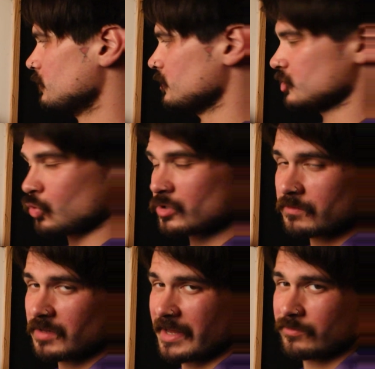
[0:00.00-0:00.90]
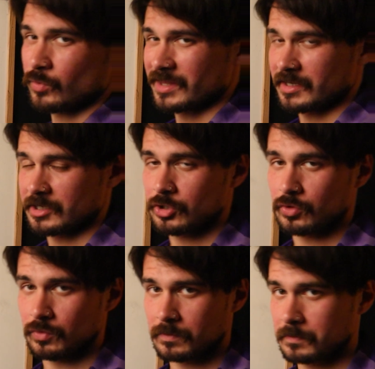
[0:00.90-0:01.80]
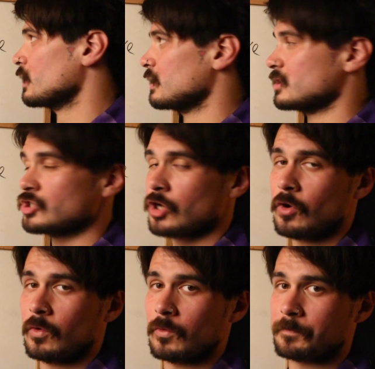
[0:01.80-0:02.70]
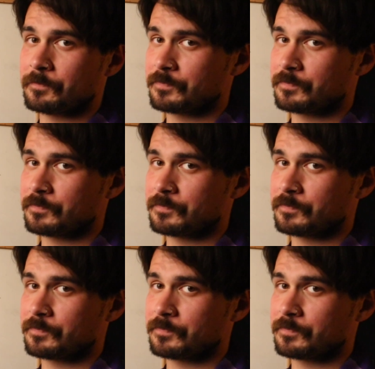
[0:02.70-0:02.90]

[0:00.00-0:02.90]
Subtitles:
the source of life within you. So,